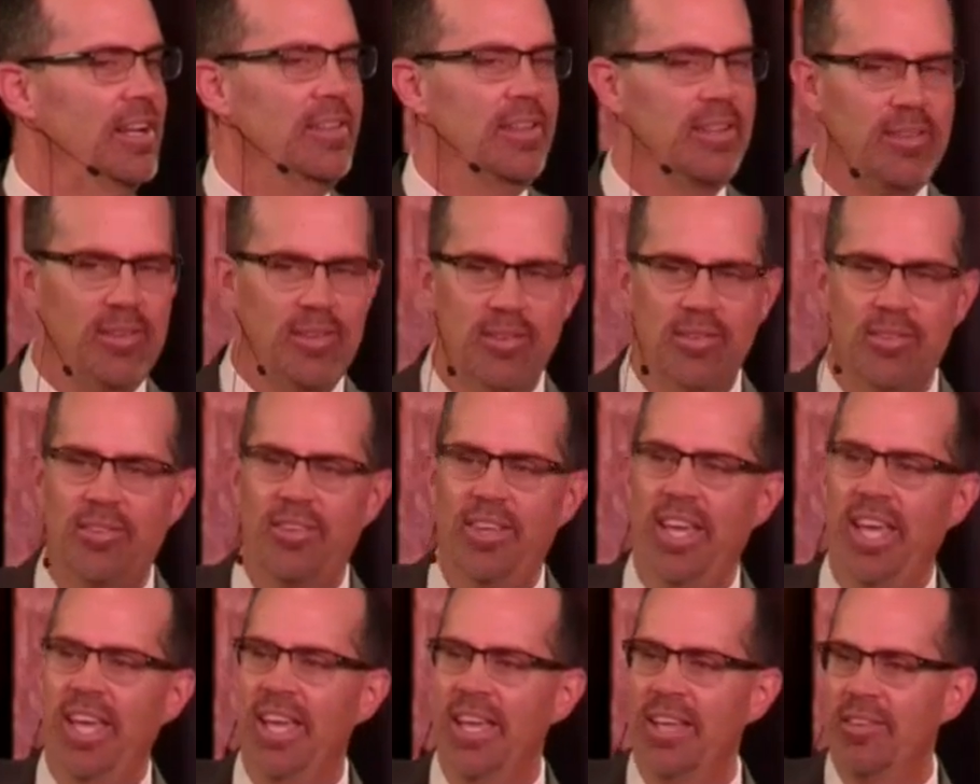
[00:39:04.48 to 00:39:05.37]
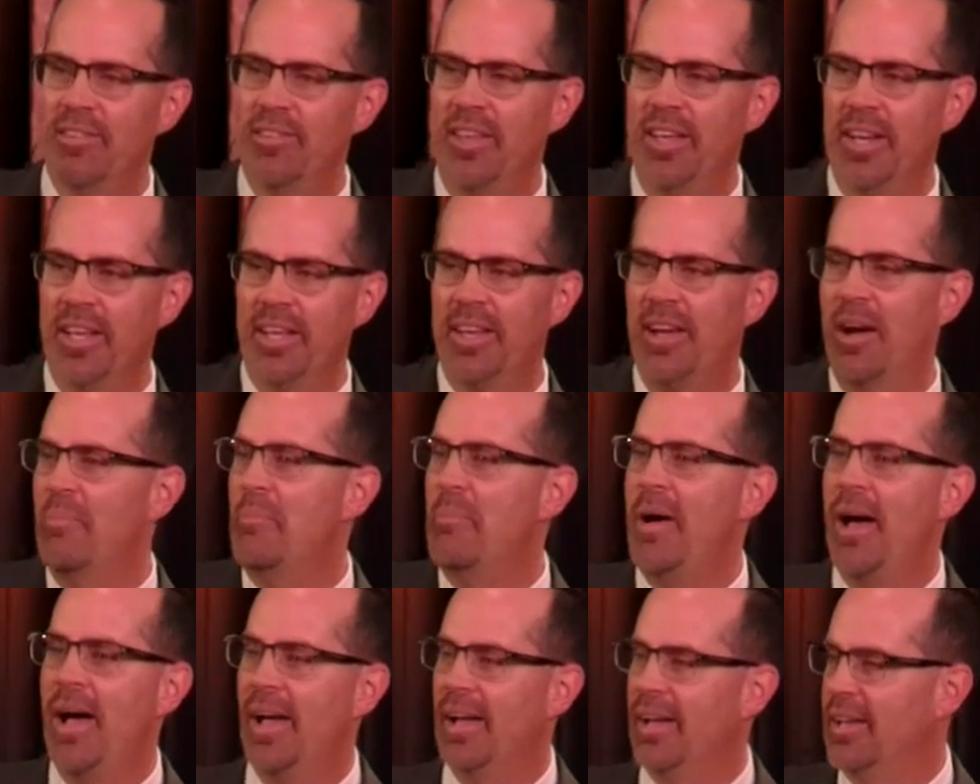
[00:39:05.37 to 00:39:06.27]
And that this king is going to
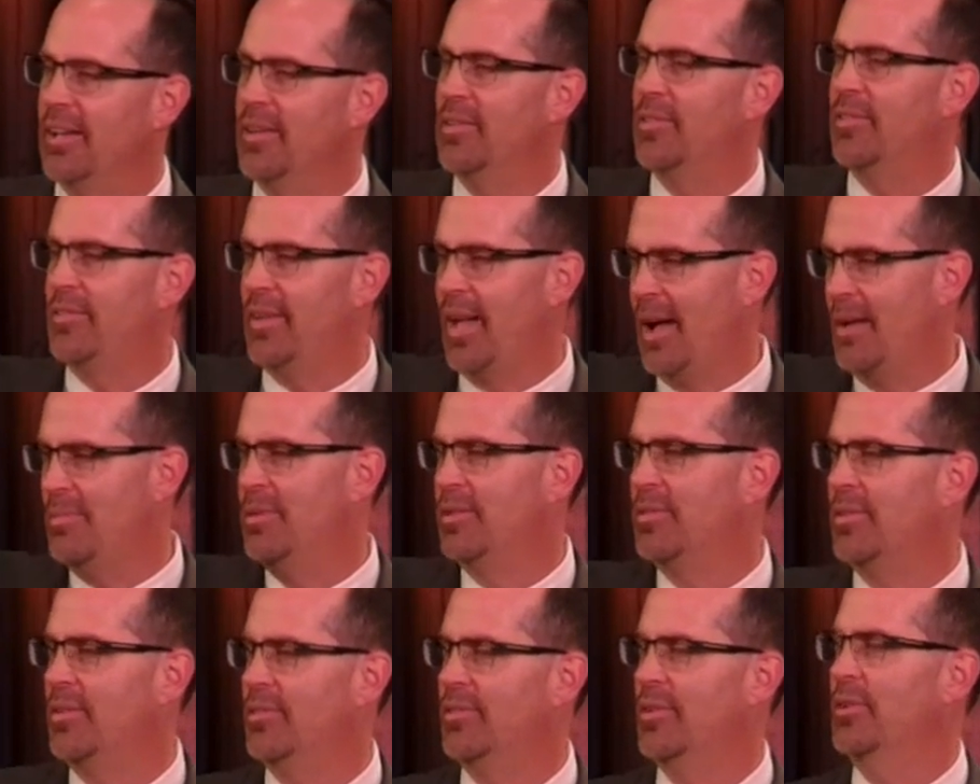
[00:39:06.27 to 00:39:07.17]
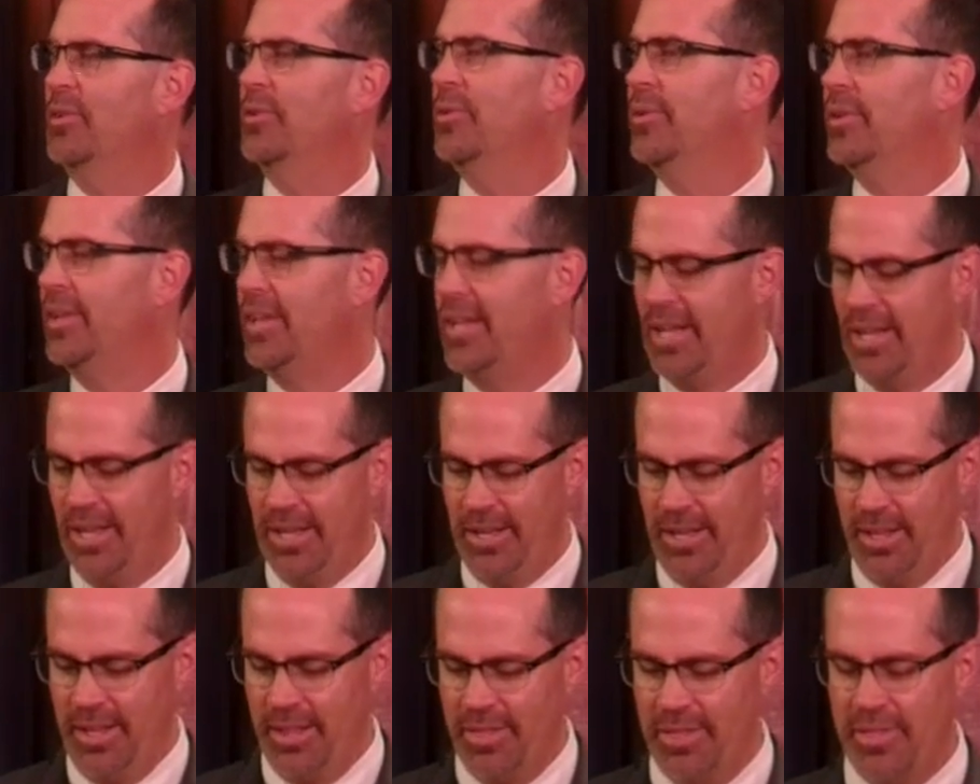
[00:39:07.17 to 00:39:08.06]
come back and establish his own.
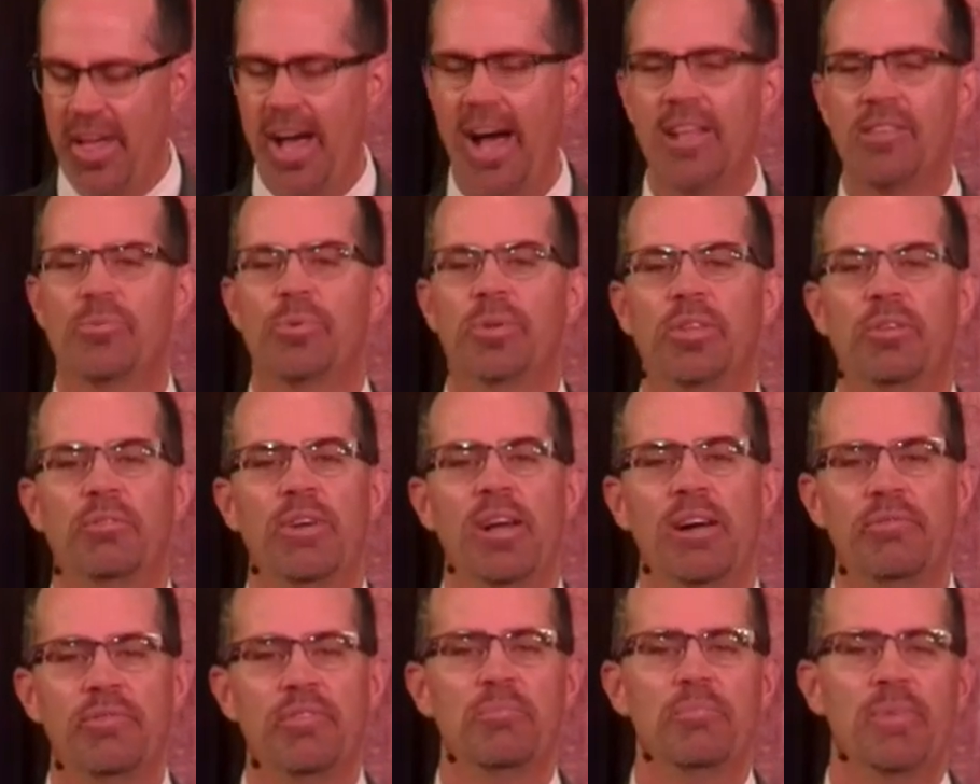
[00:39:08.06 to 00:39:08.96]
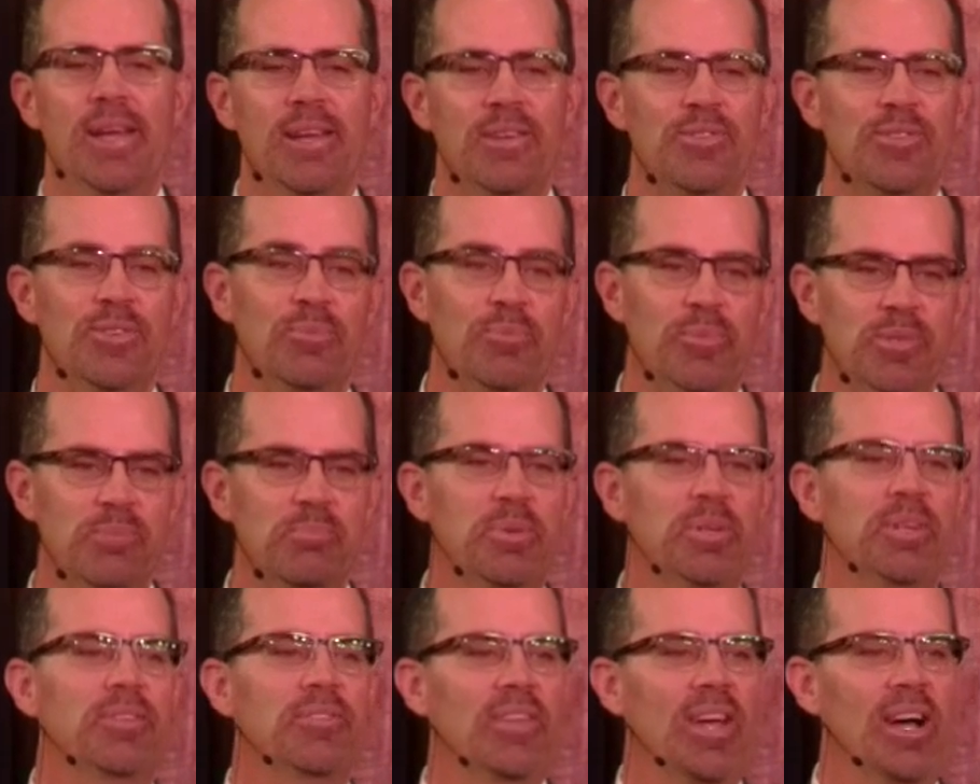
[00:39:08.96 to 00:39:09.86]
That's what the Reformation was
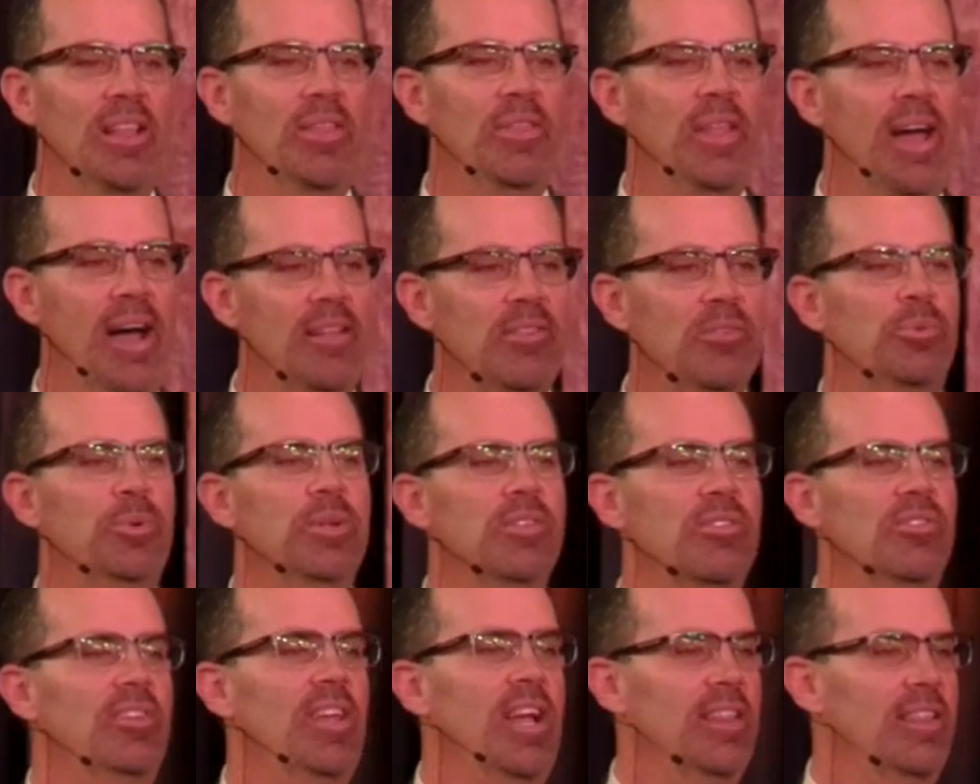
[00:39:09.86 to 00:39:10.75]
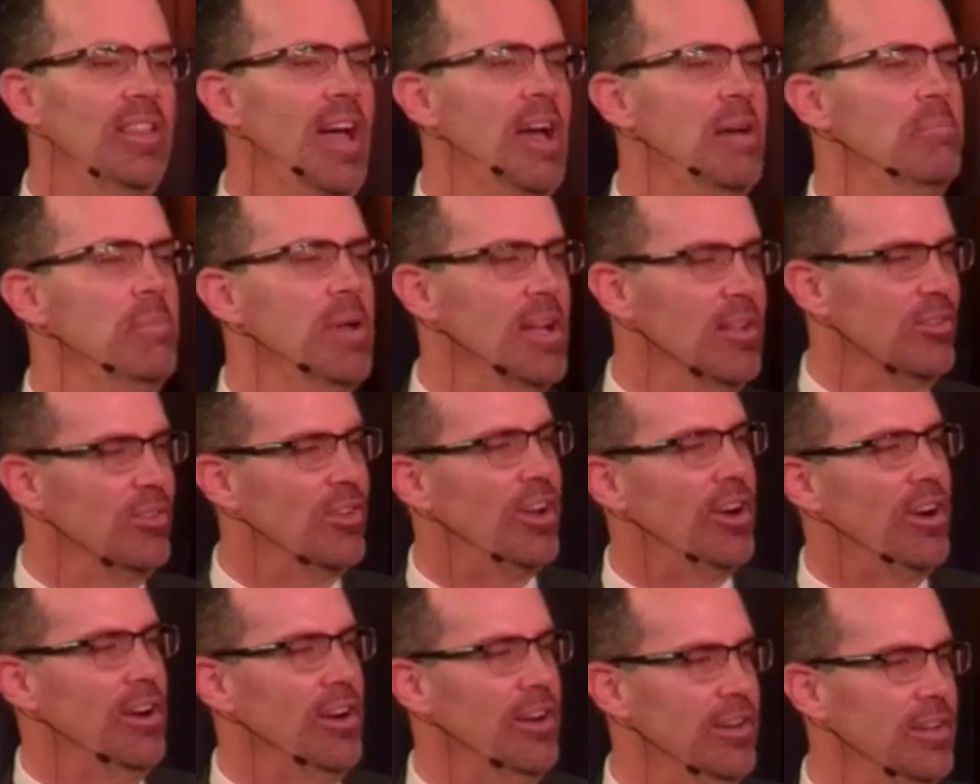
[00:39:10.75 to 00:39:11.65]
built on. That's what set that
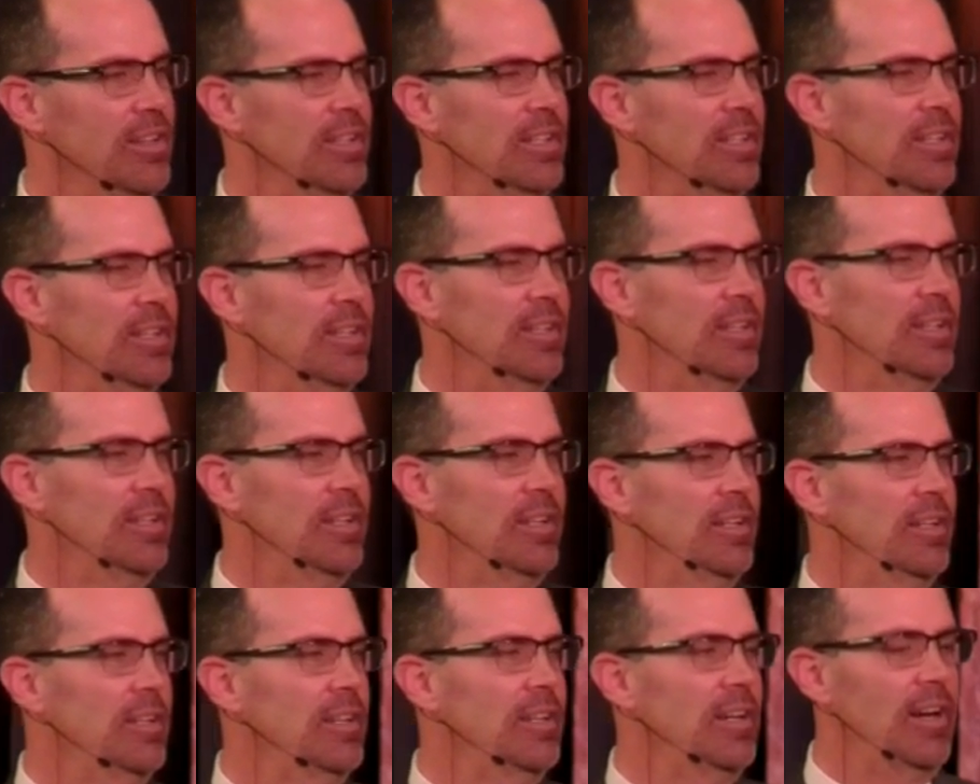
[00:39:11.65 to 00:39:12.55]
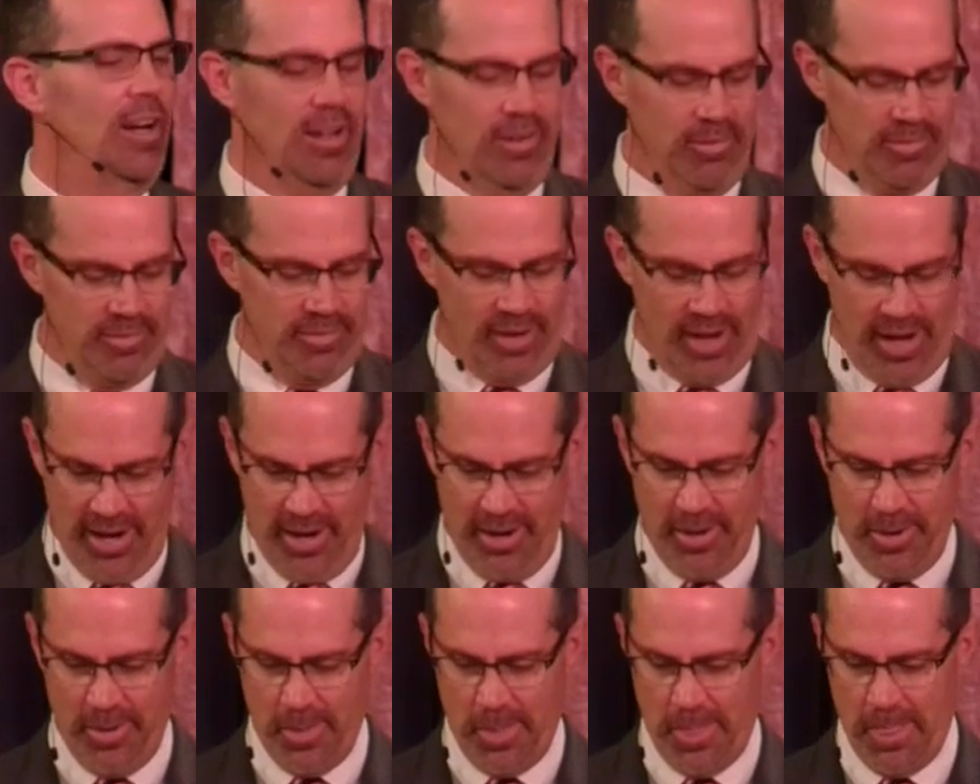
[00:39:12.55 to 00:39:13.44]
man's heart on
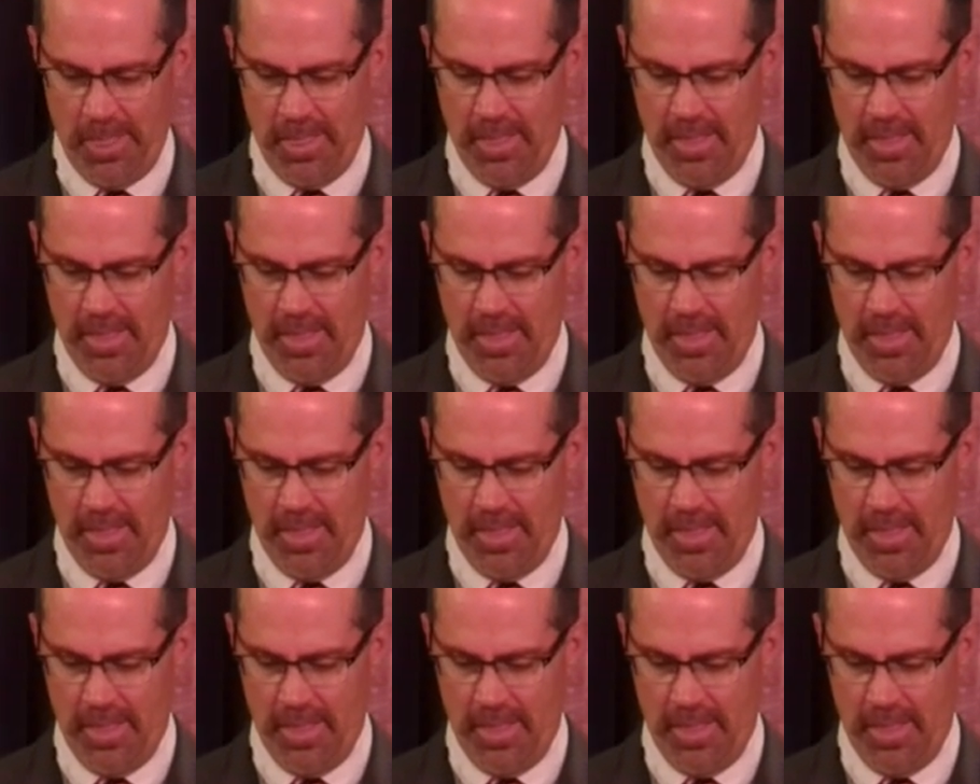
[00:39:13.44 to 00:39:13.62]
fire.